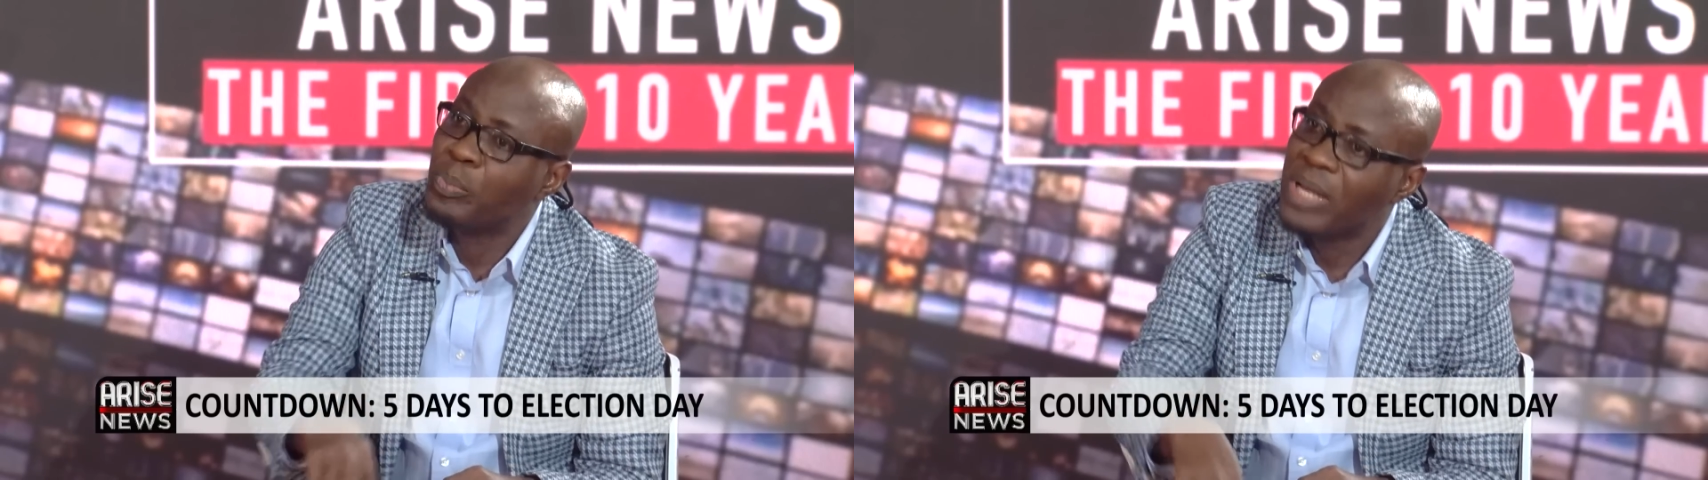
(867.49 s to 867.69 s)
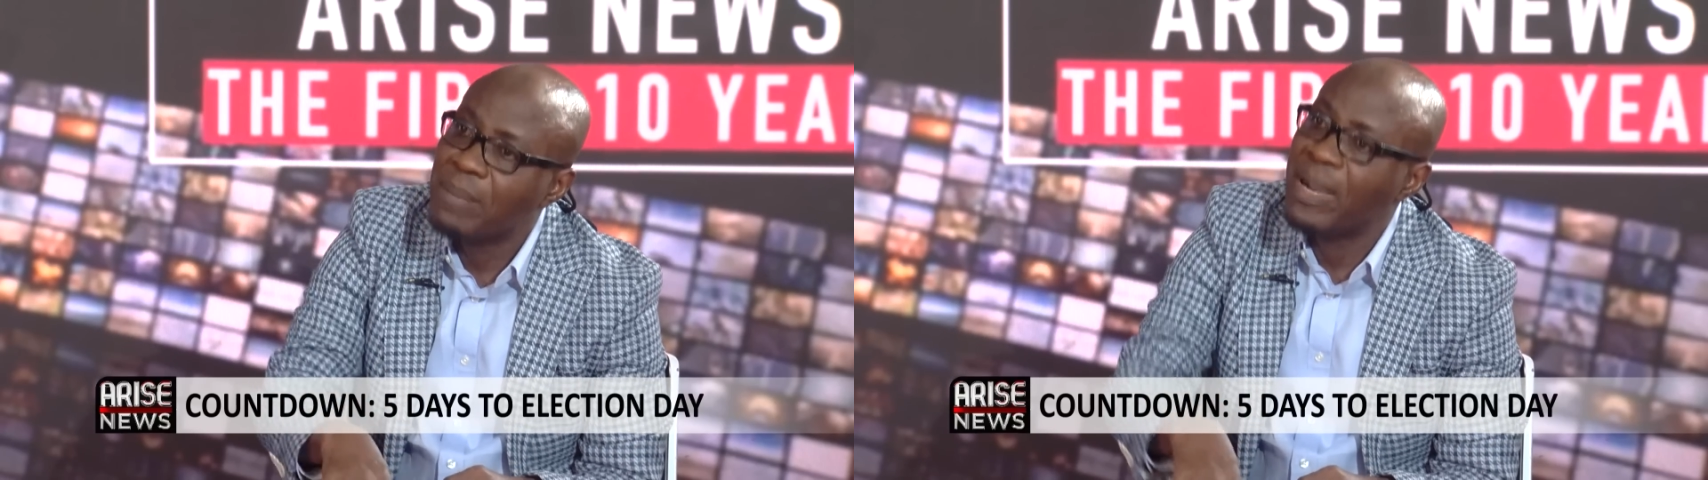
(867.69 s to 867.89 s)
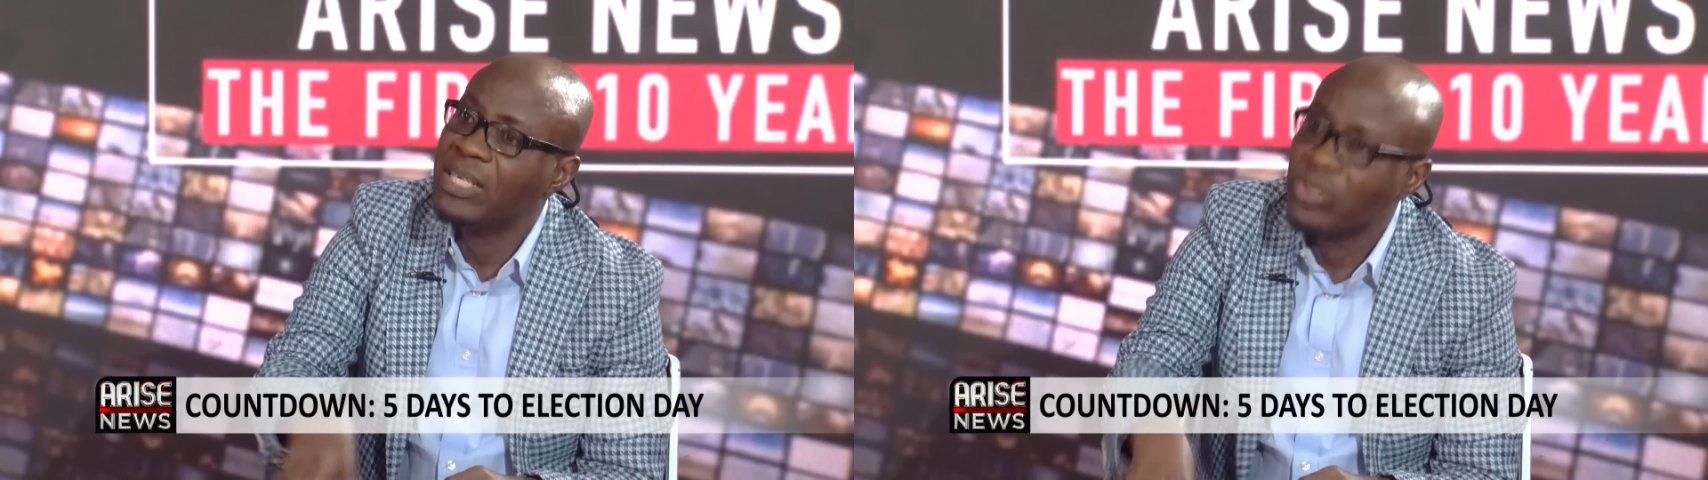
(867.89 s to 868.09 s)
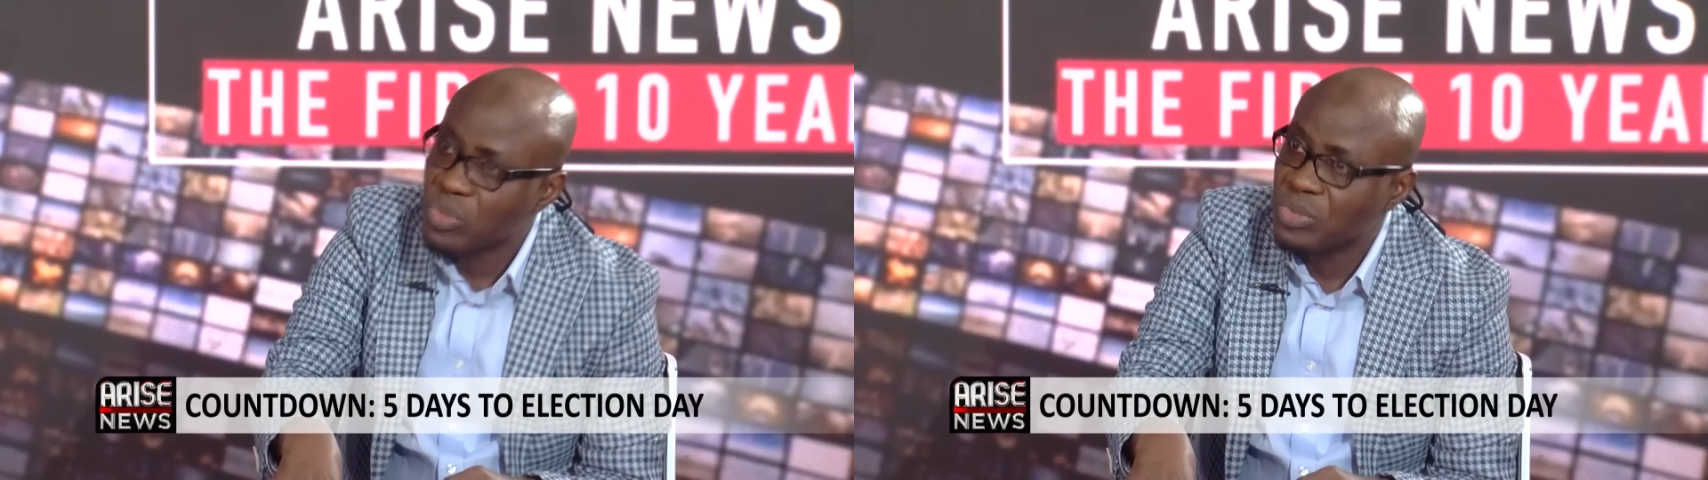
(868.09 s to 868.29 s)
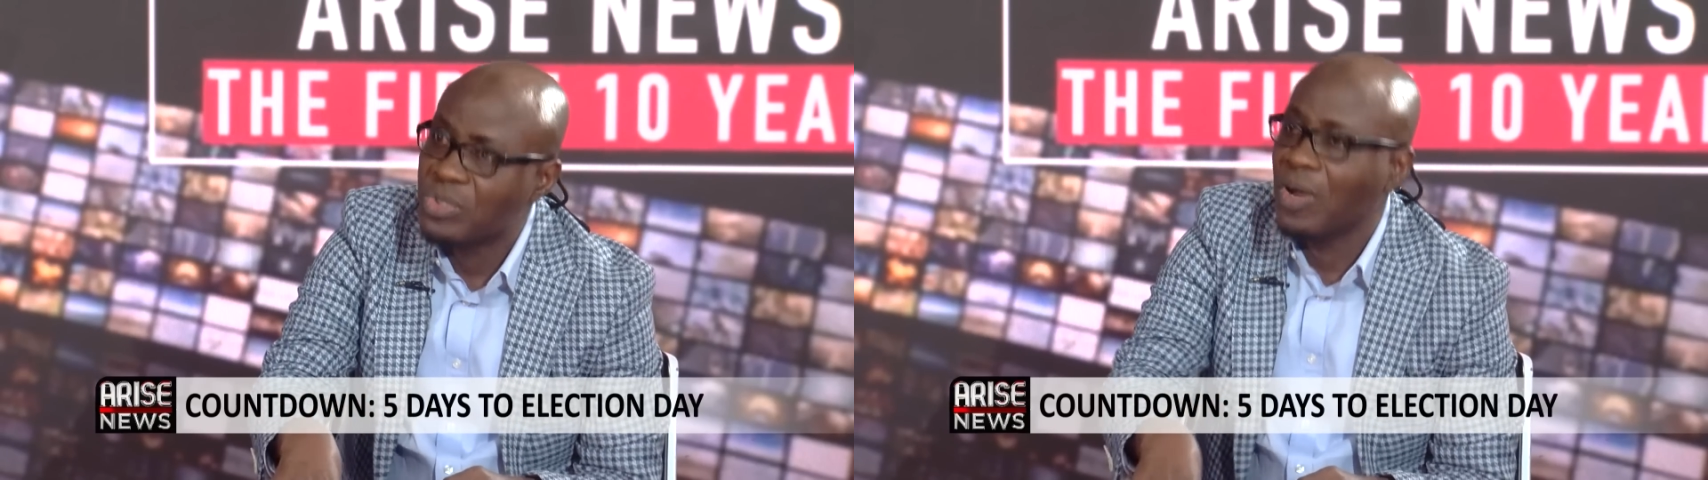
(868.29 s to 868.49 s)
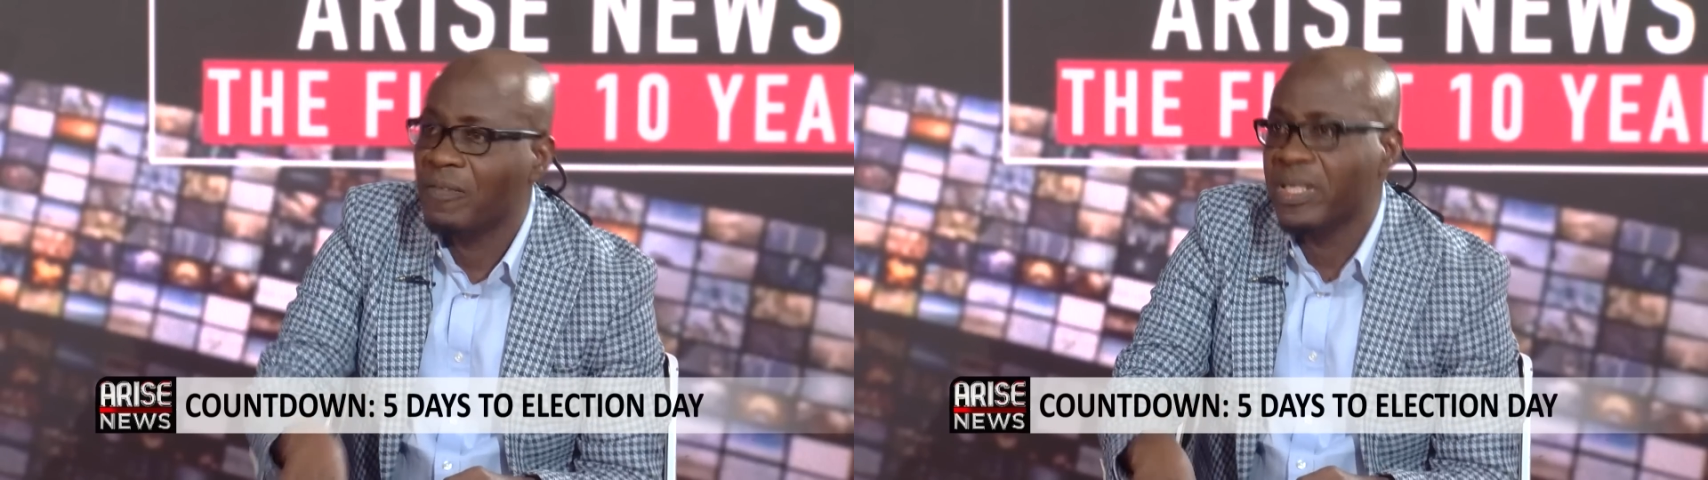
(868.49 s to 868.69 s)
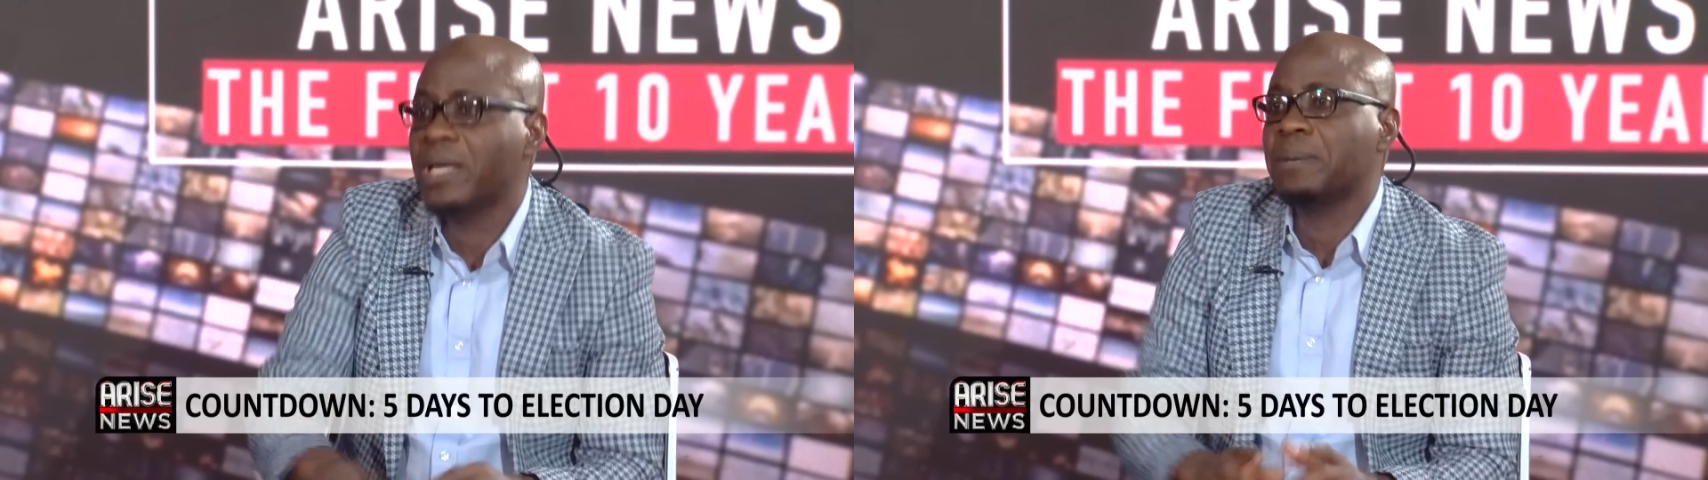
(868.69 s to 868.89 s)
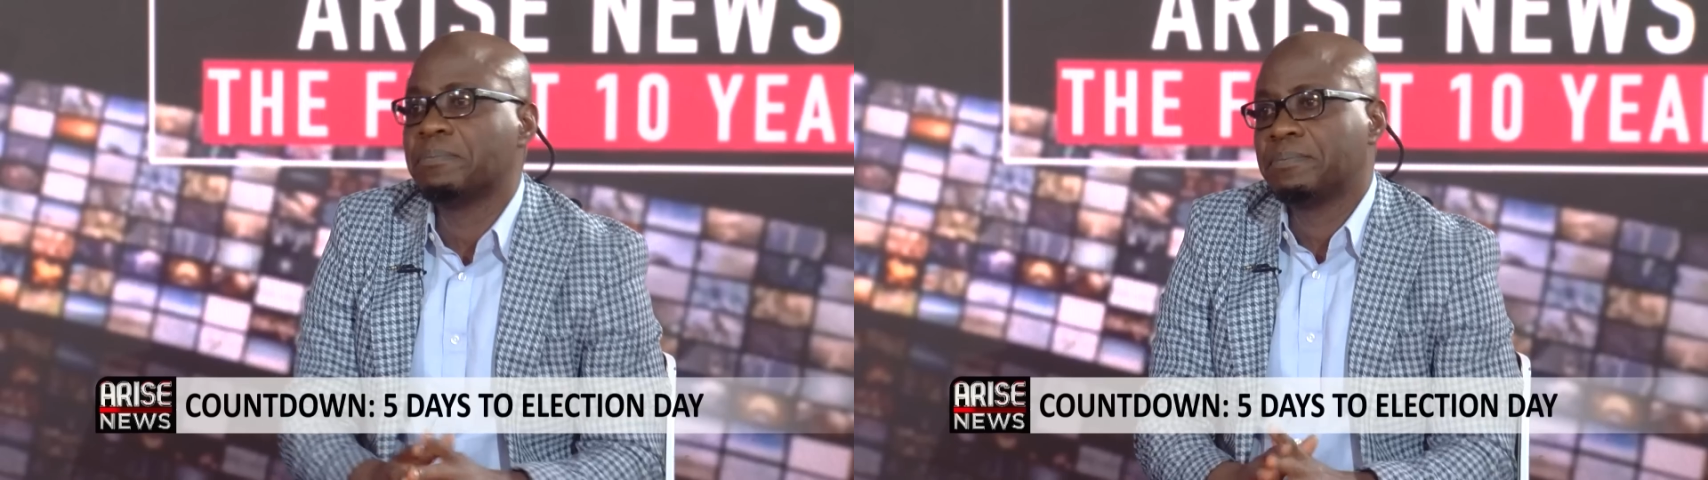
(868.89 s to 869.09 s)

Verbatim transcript: play by the rules of mm. the hmm. game.